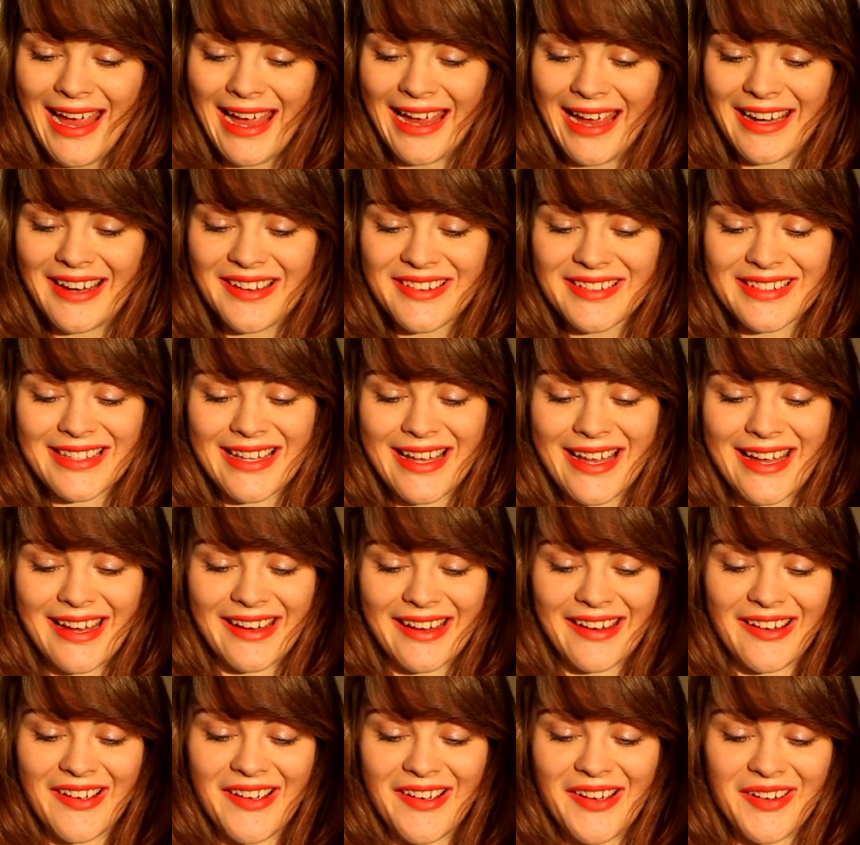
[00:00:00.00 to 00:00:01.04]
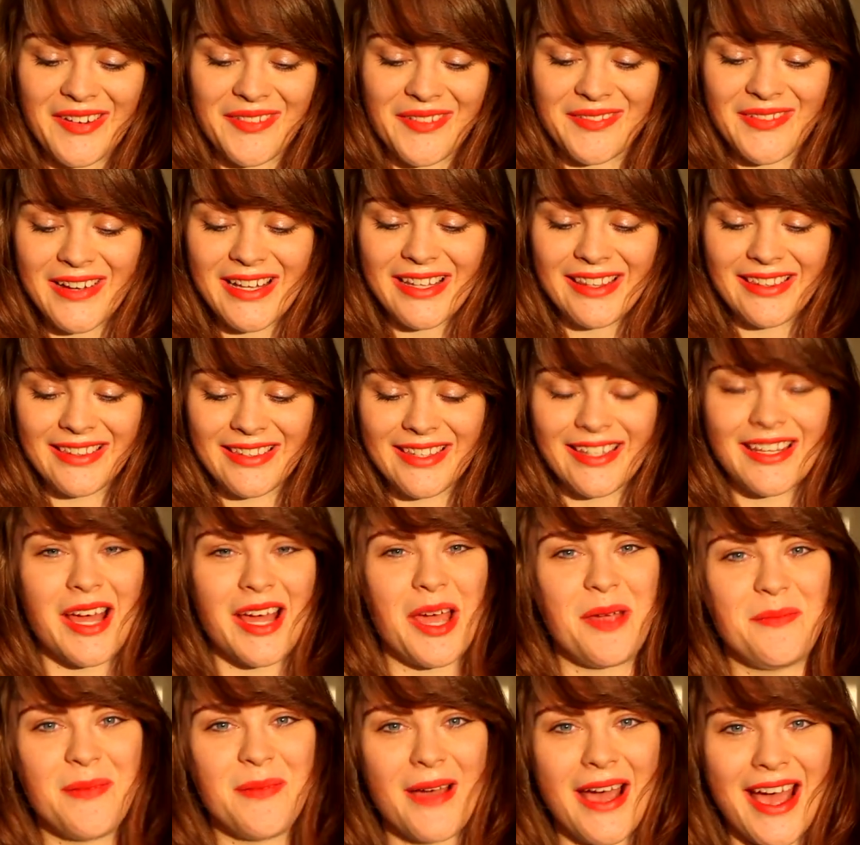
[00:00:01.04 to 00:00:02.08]
And I was like, oh, what did
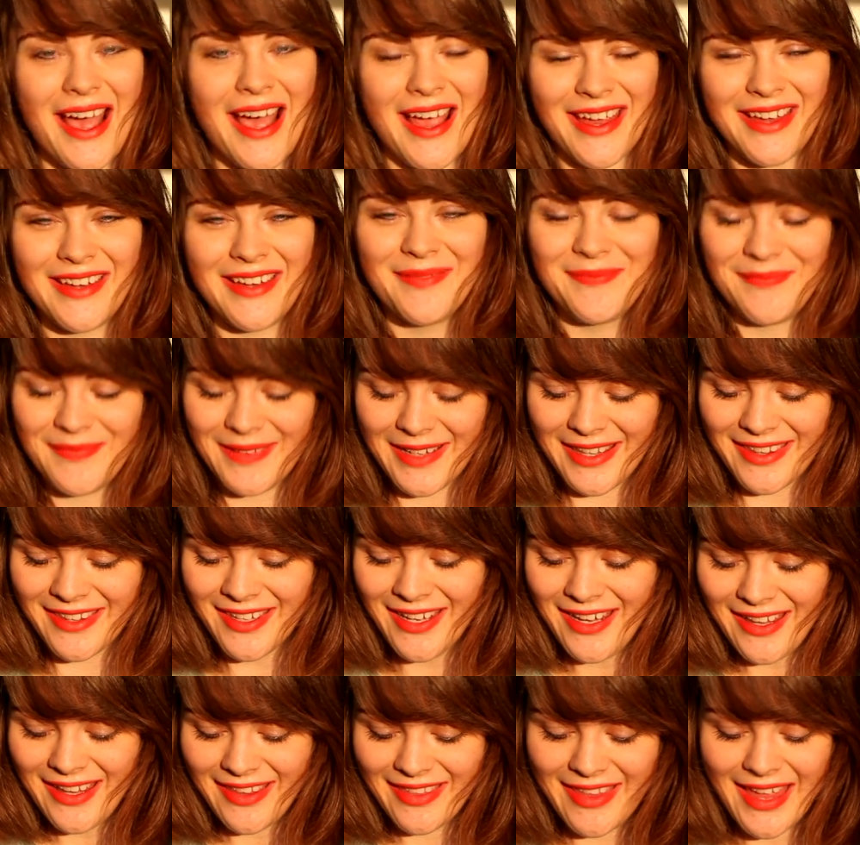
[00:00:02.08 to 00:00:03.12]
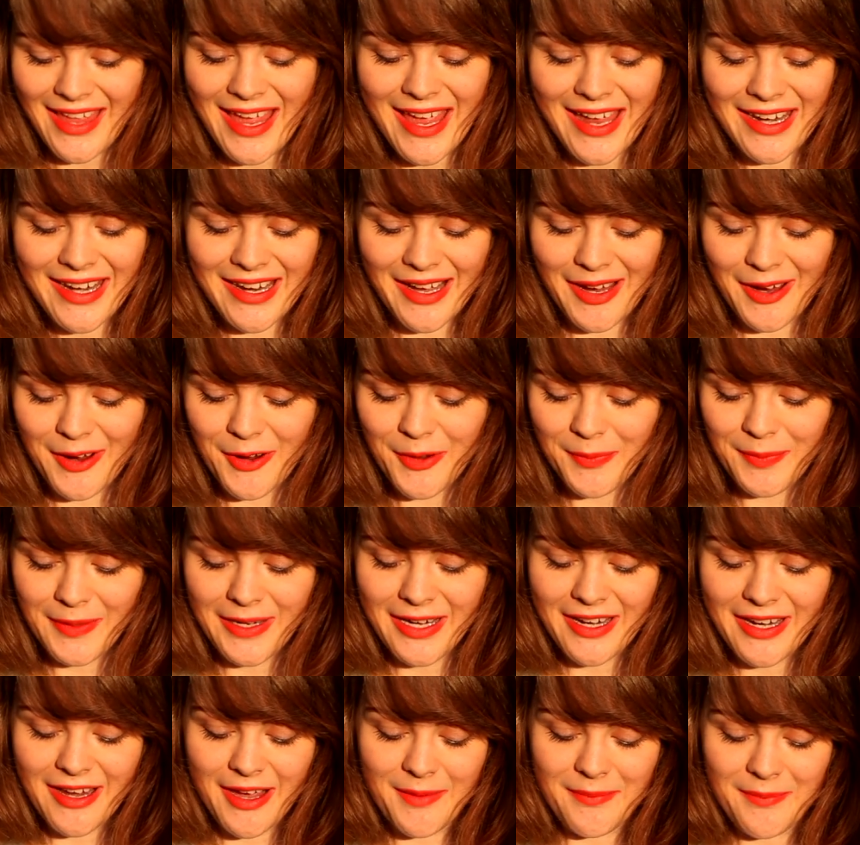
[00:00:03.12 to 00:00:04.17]
I buy? But then I opened
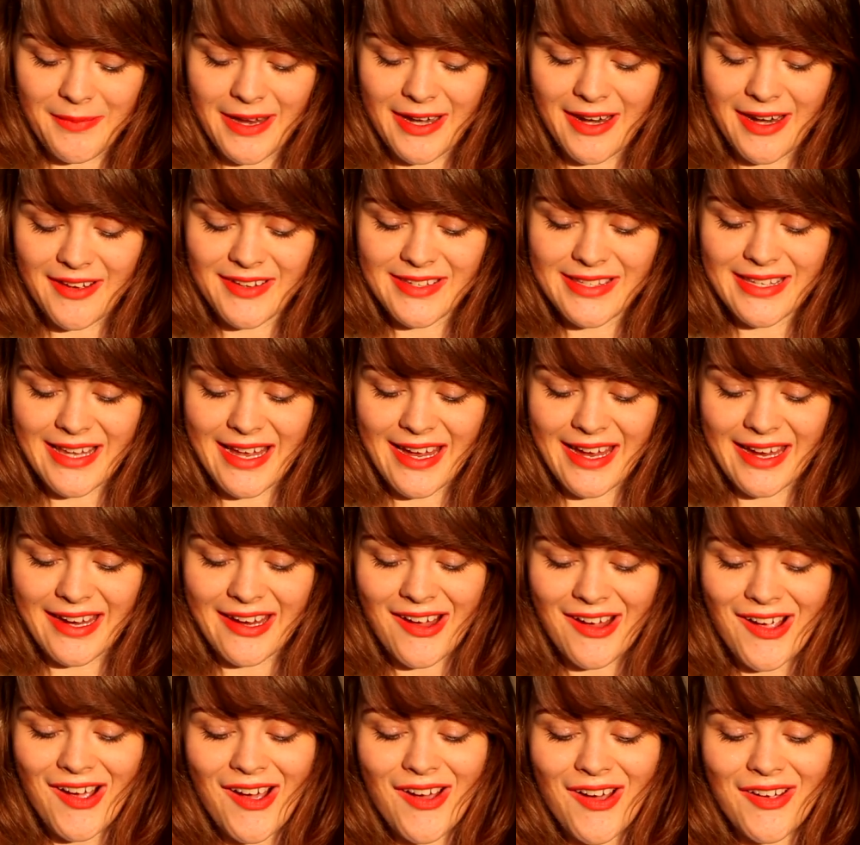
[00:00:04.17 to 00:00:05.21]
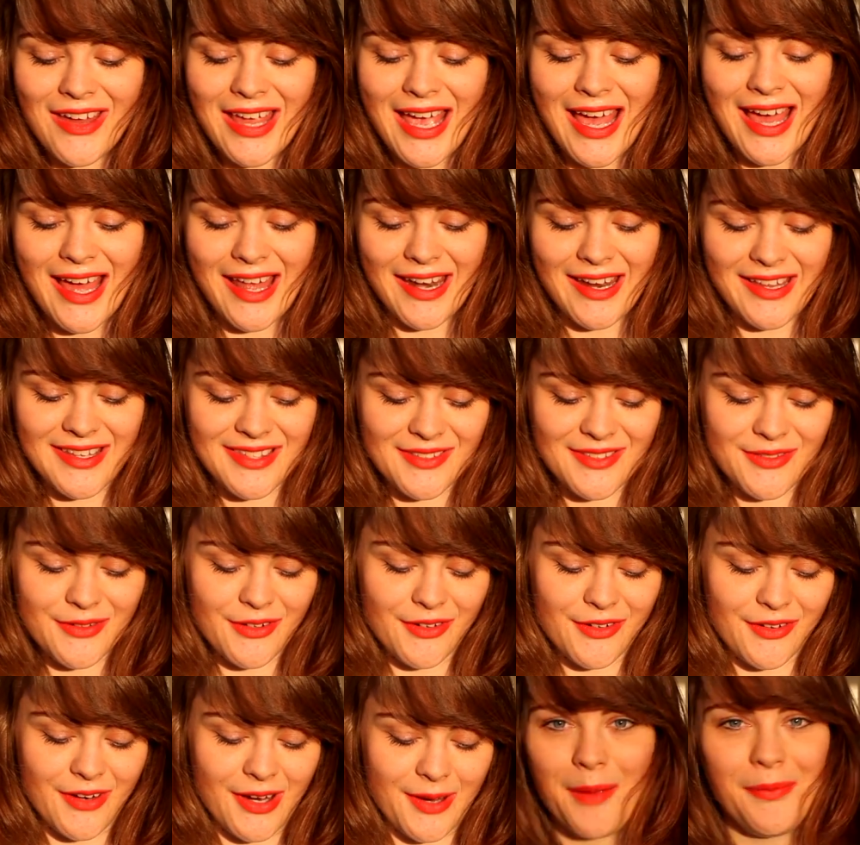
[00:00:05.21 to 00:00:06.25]
it up and I was like, oh yeah, that's true.
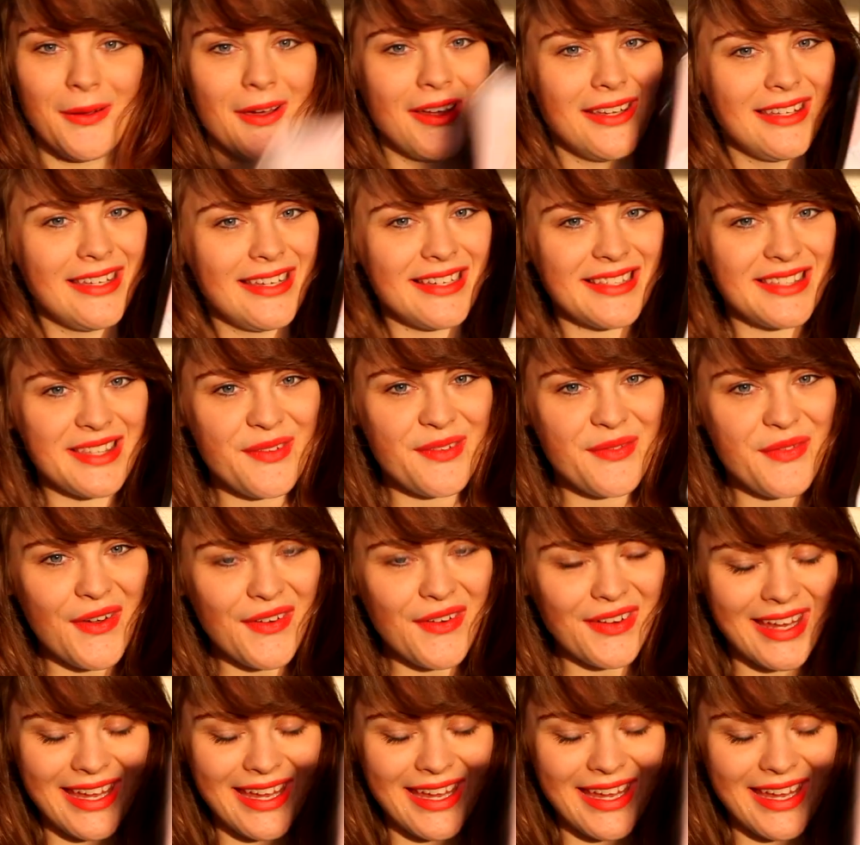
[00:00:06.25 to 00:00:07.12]
I bought these the phone